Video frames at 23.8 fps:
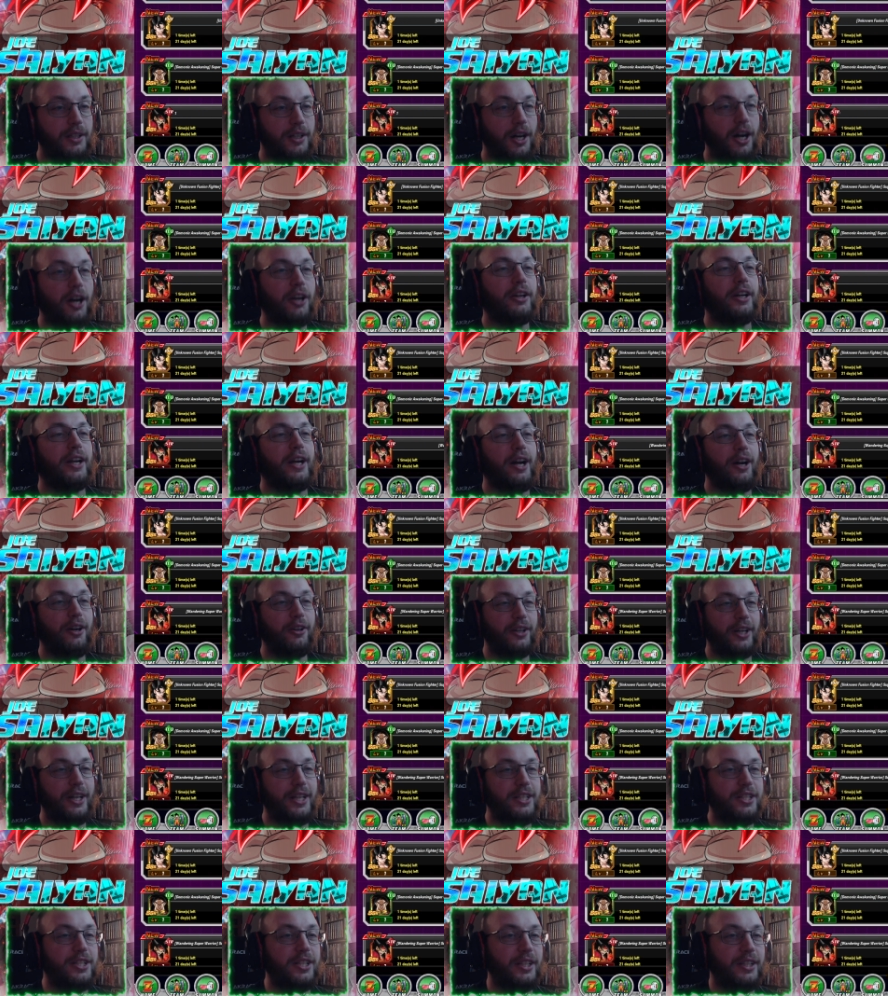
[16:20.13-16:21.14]
All right, all
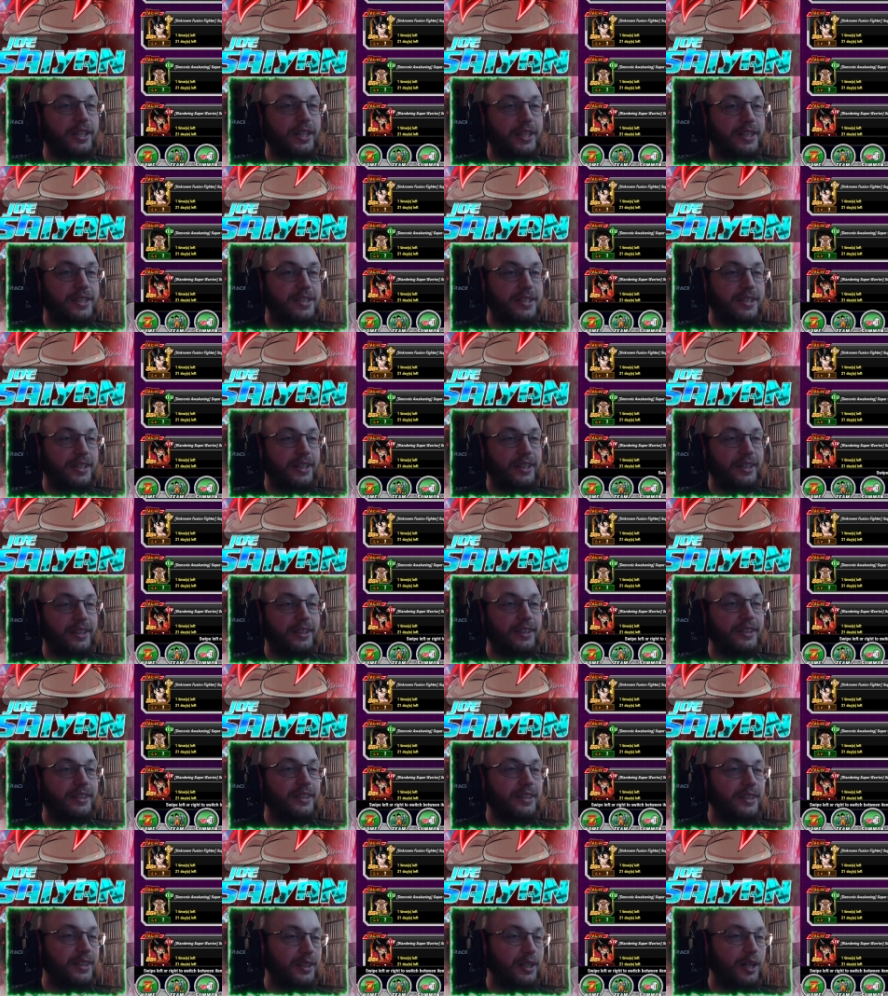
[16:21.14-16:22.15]
right, Genix. Uh,
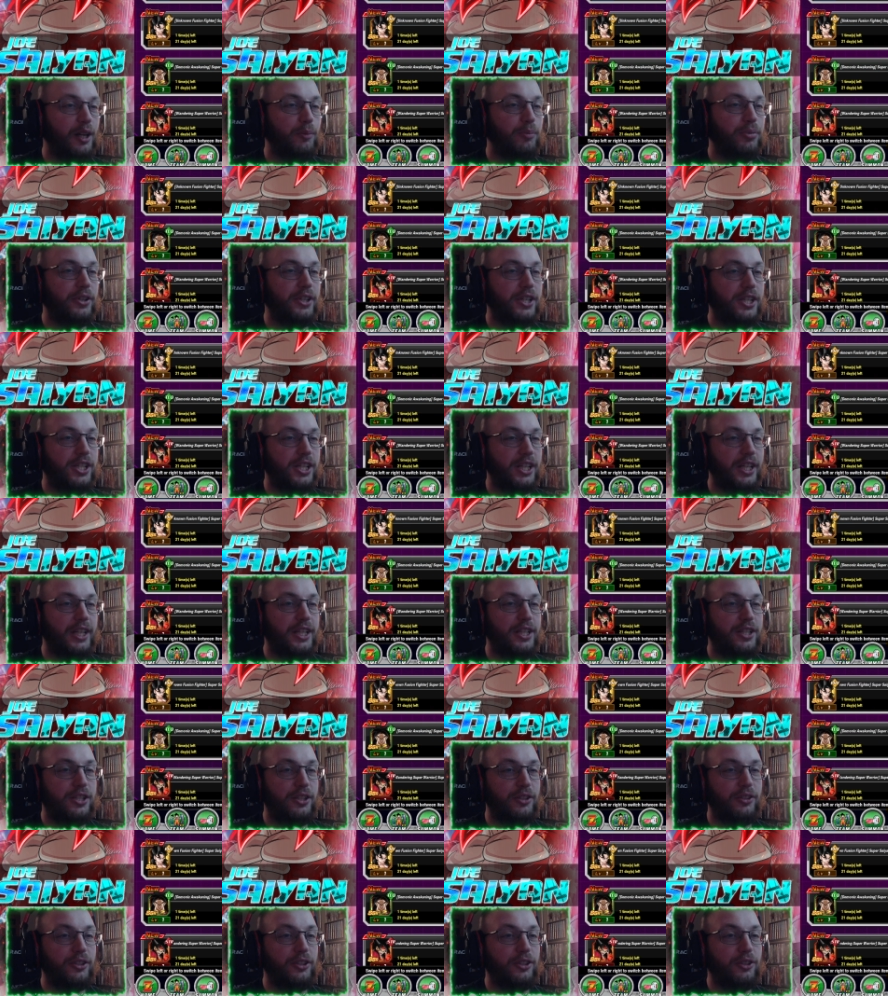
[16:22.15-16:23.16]
appreciate
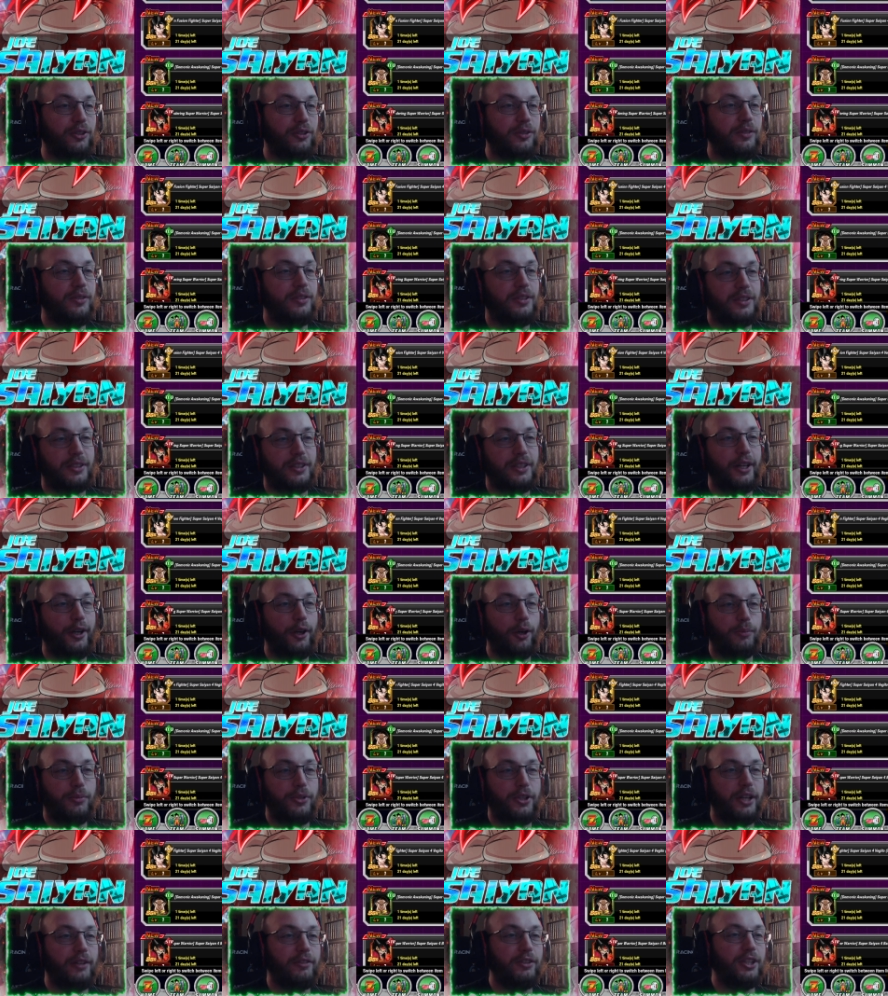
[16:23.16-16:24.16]
you, dude. I hope
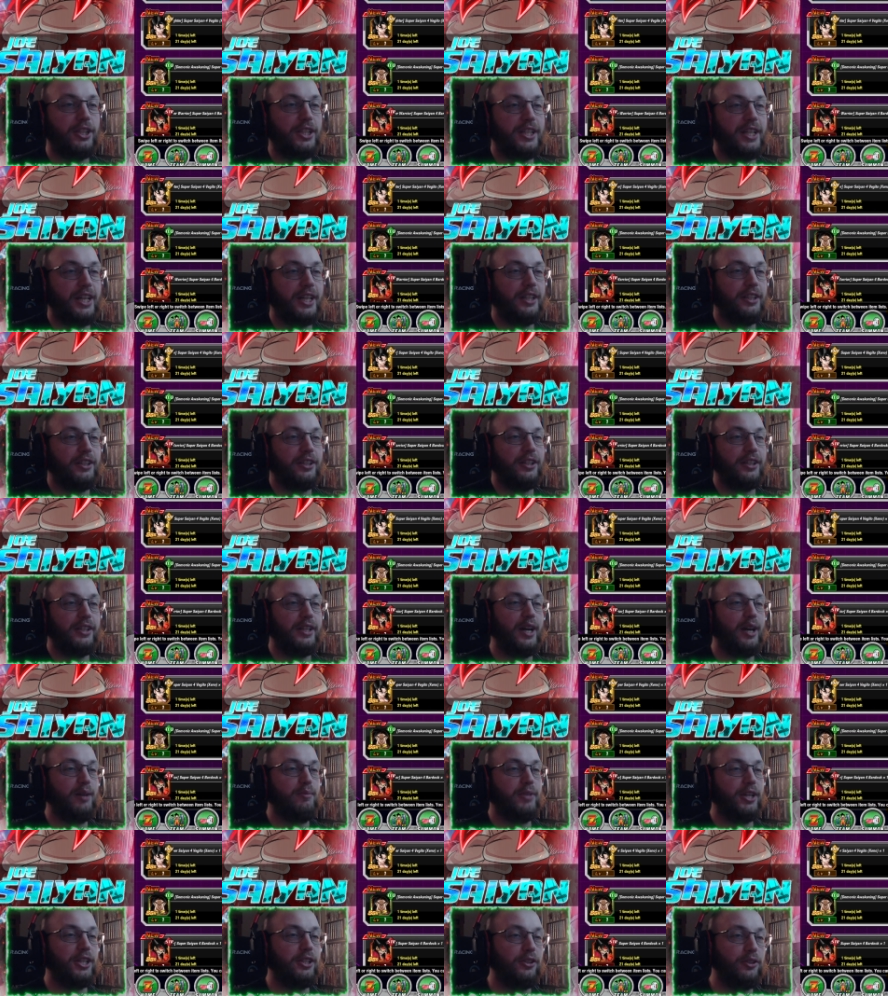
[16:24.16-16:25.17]
you have a good day and a good night,
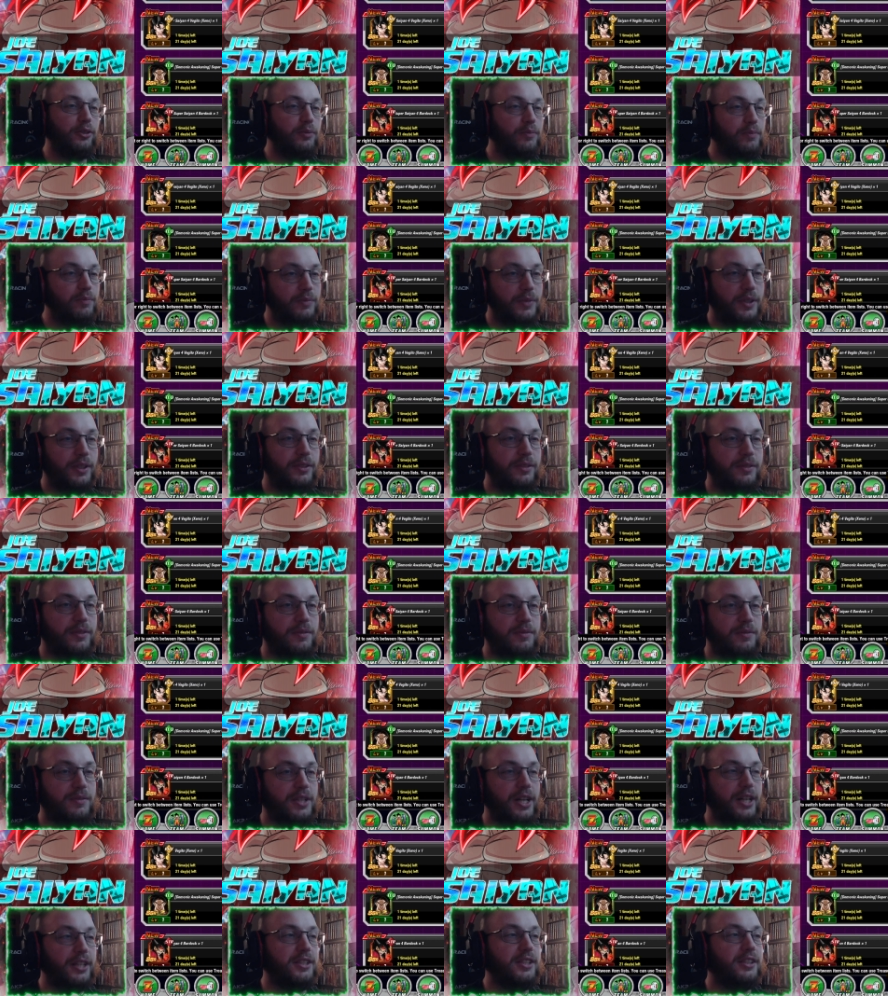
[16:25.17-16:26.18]
my dude.
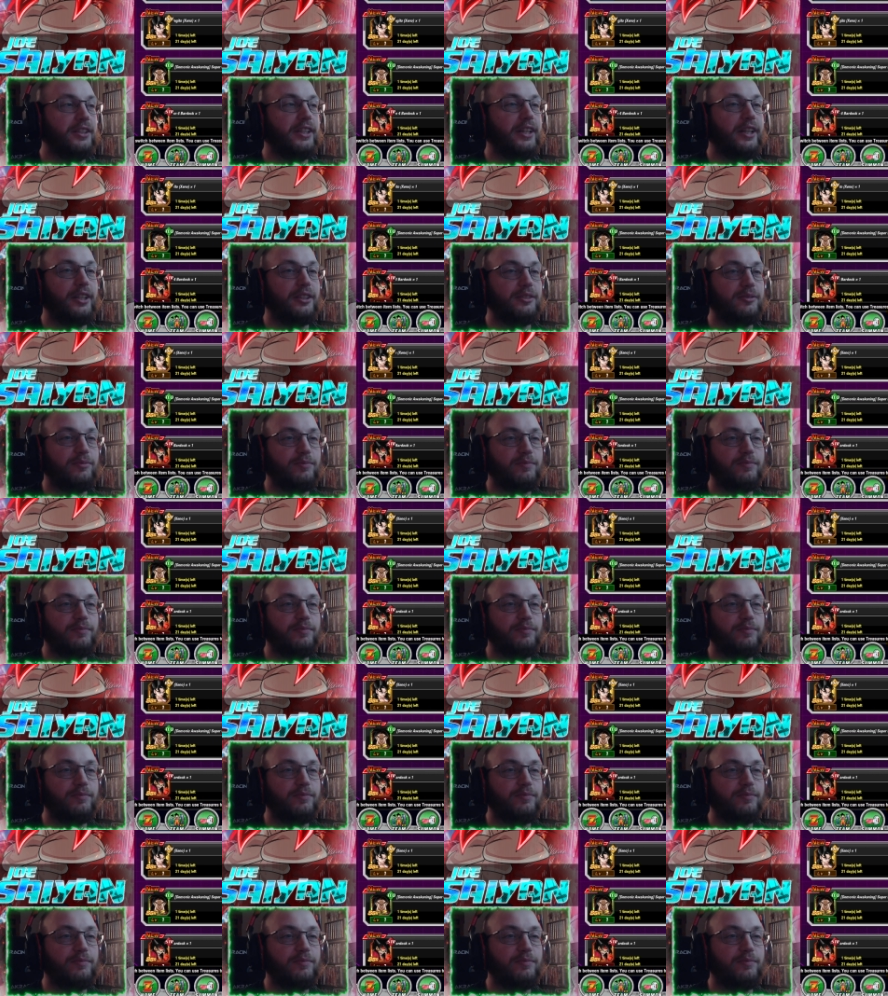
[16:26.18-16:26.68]
Talk to you later.